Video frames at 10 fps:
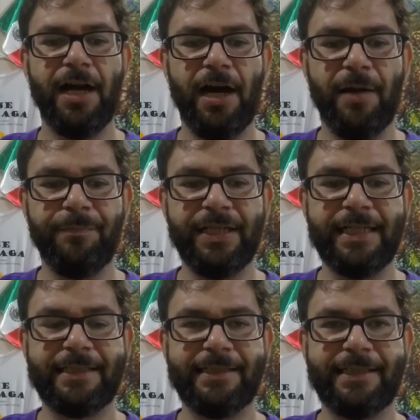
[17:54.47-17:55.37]
um, the
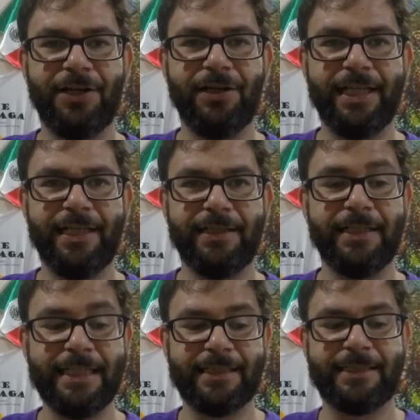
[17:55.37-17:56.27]
necessarily the
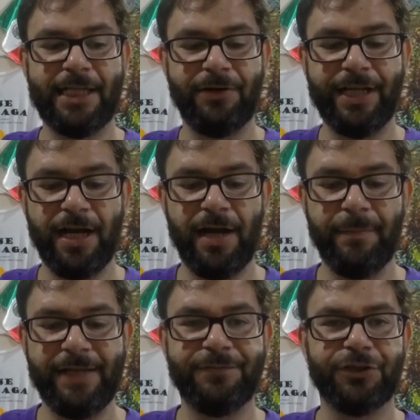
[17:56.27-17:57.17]
necessary
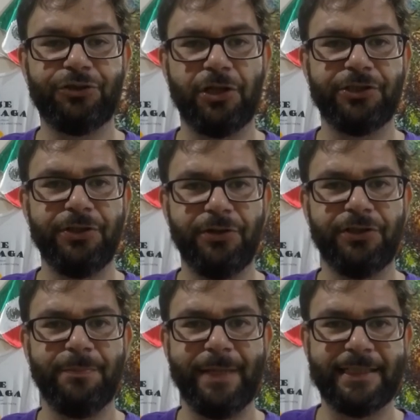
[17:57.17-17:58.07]
um, infrastructure in order
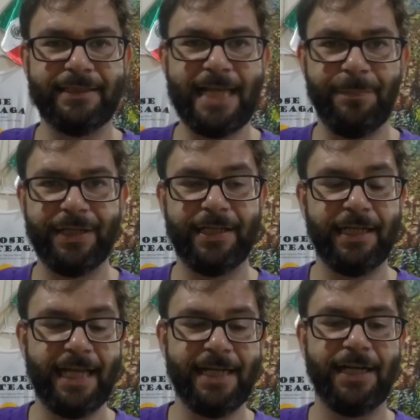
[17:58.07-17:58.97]
to make this happen. And
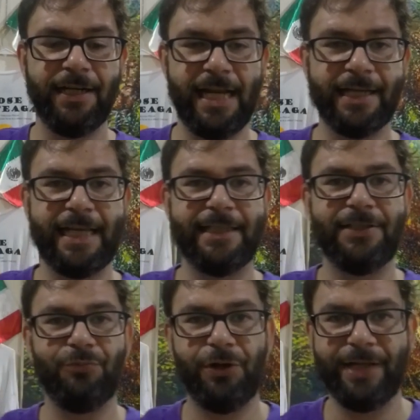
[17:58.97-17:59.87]
again, in a lot of
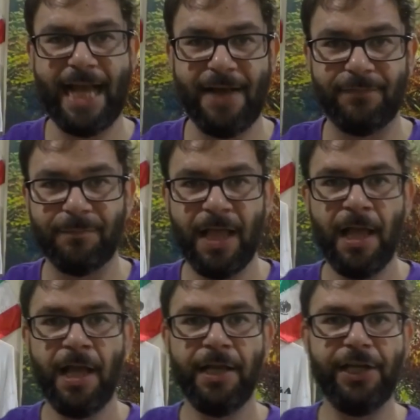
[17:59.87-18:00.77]
cases, we already have them.
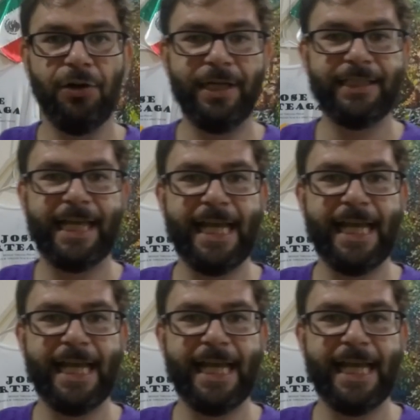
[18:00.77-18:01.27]
You know, in the